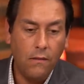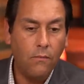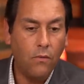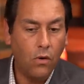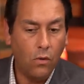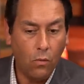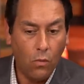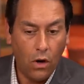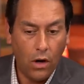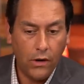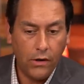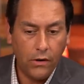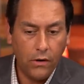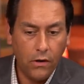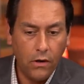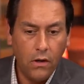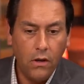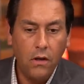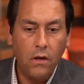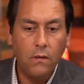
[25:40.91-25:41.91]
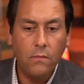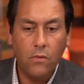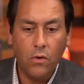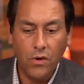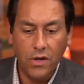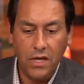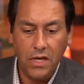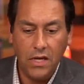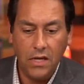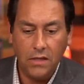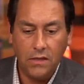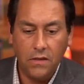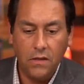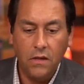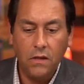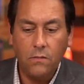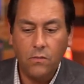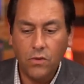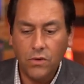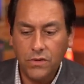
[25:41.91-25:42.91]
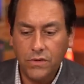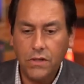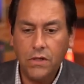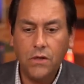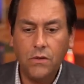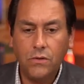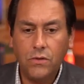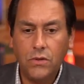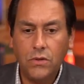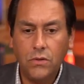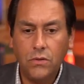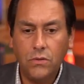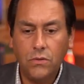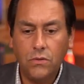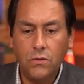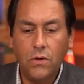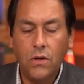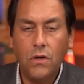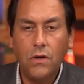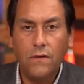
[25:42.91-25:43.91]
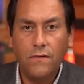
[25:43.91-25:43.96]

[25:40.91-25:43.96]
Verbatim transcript: more water, more heat, more CO2